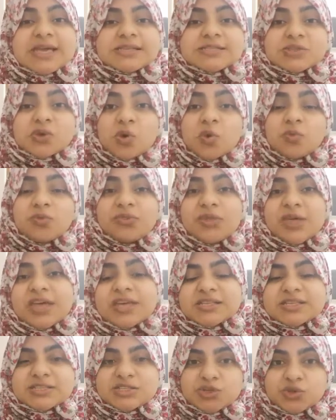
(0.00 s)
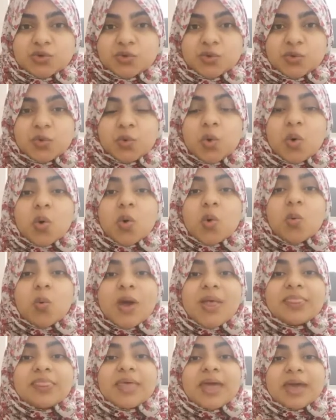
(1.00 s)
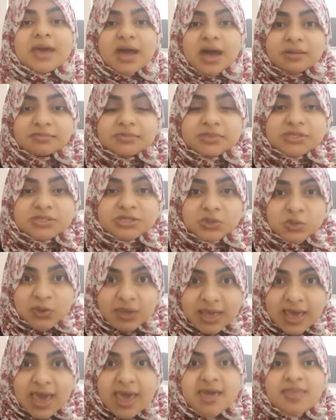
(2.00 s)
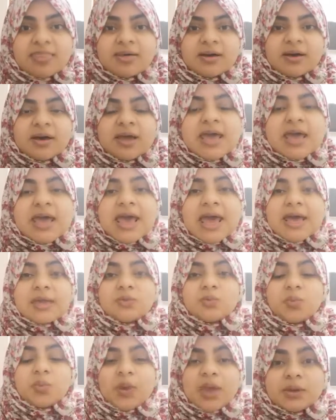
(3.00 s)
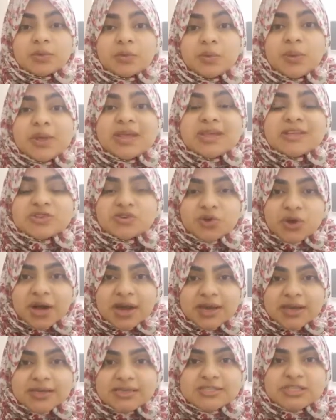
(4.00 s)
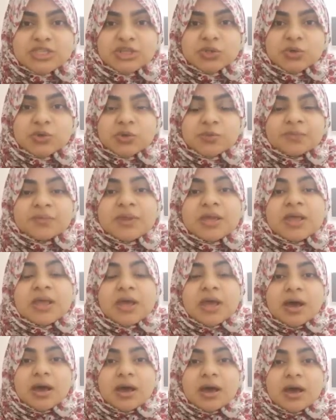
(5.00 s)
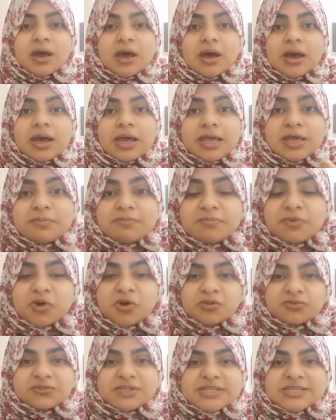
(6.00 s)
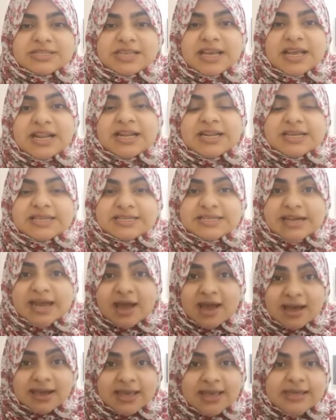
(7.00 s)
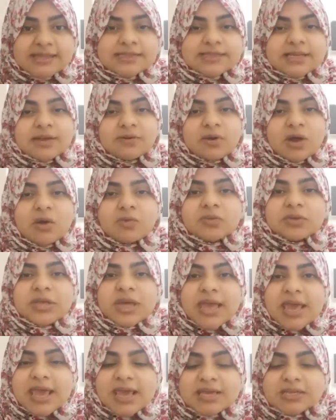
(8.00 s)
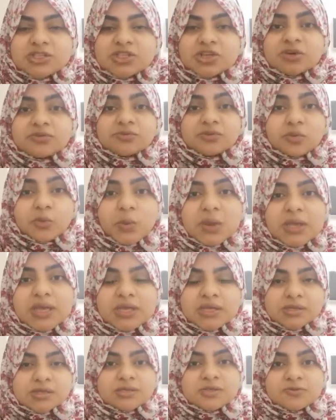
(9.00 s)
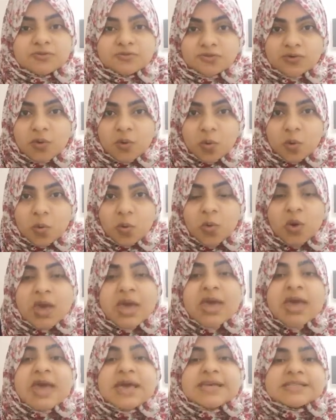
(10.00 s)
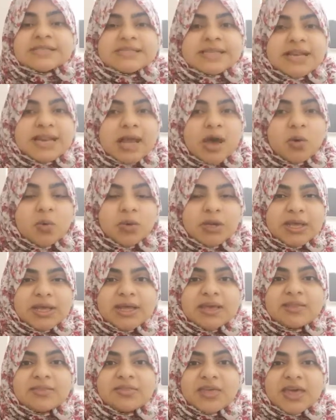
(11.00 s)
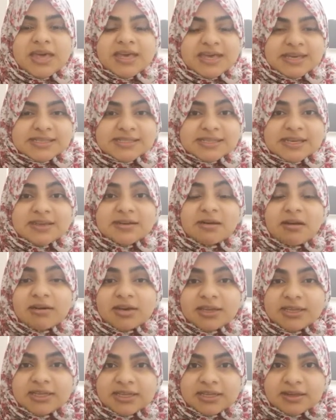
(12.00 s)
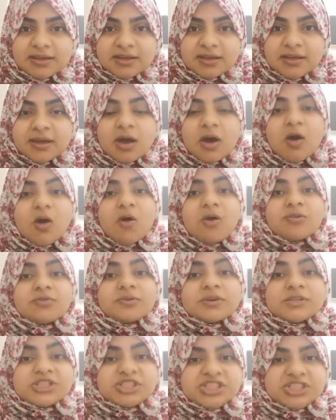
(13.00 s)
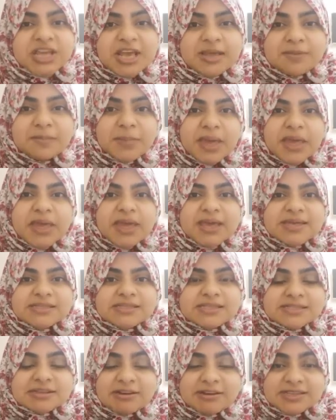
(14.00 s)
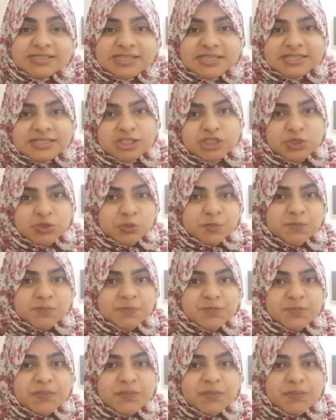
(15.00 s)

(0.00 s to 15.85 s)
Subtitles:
So these two, when they comes together and when we try to improve the skill in our kids around the age of 3 to 4, slowly they get an idea of shaping and sizing too,